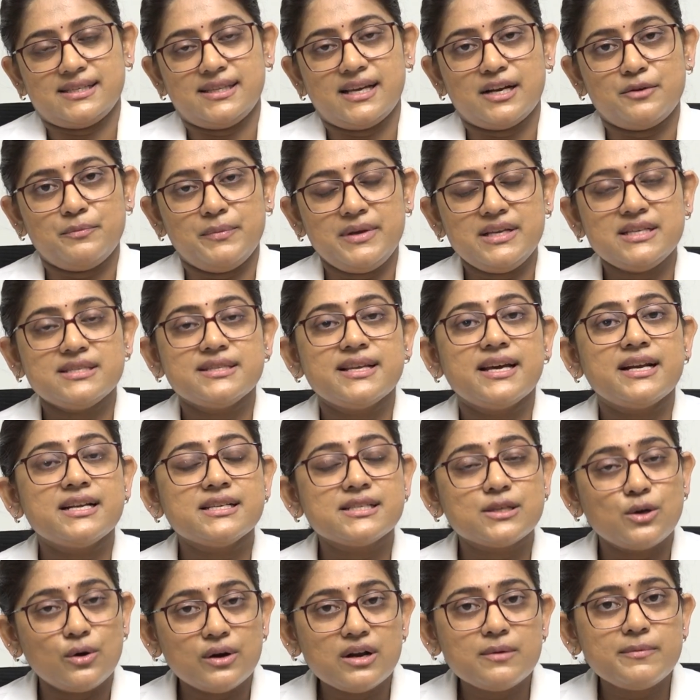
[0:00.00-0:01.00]
That means there
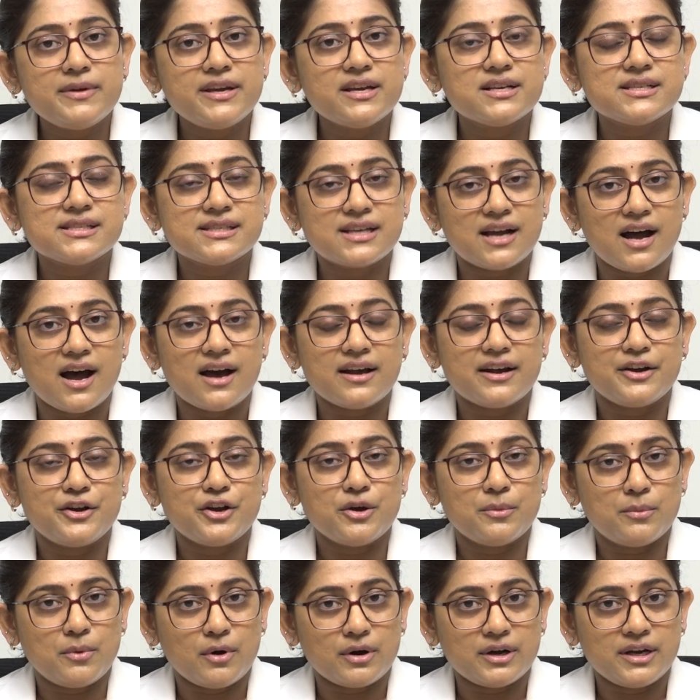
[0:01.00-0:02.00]
is going to be a scar in
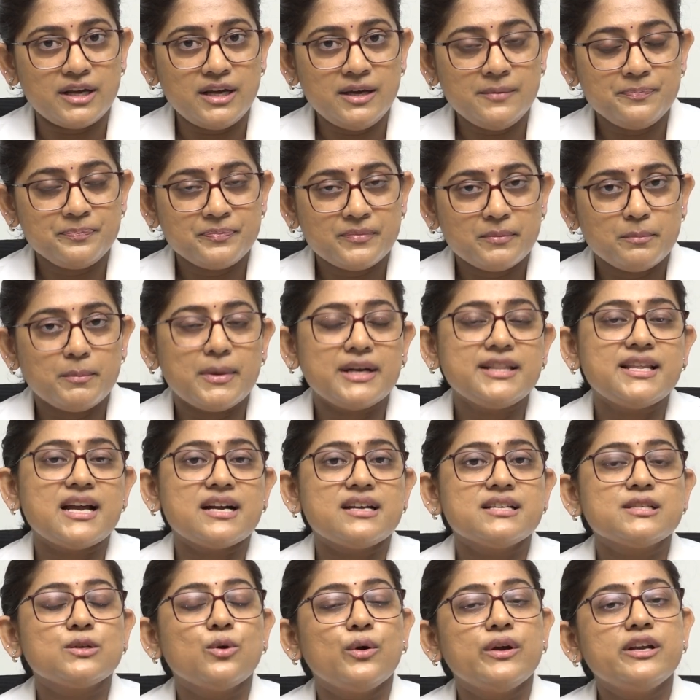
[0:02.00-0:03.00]
your body, but
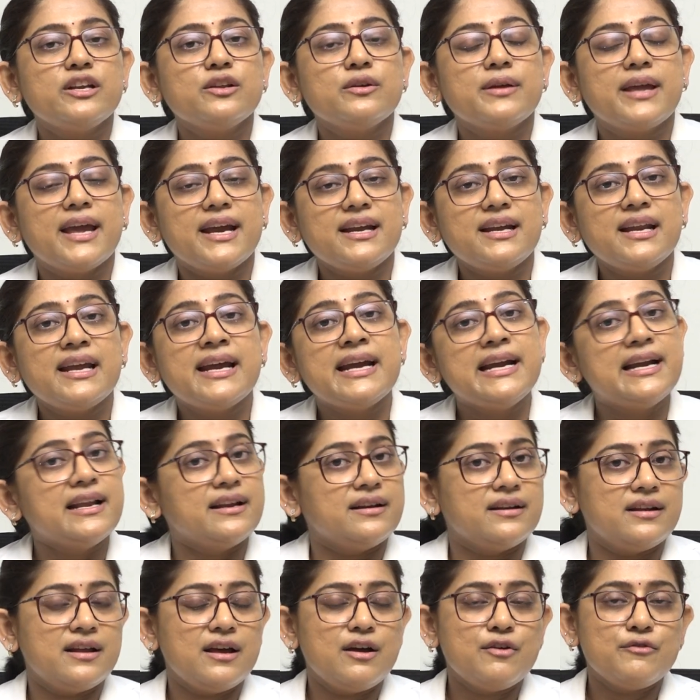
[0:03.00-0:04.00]
that is going to get
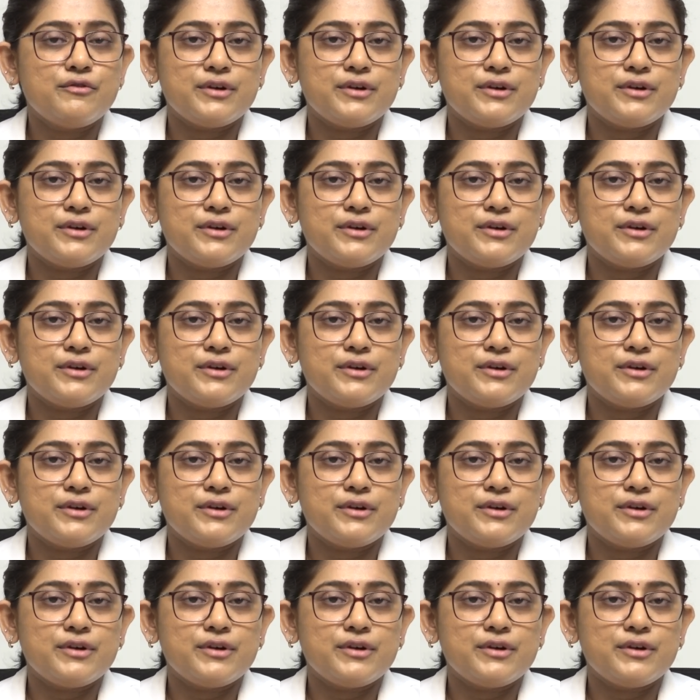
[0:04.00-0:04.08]
hidden.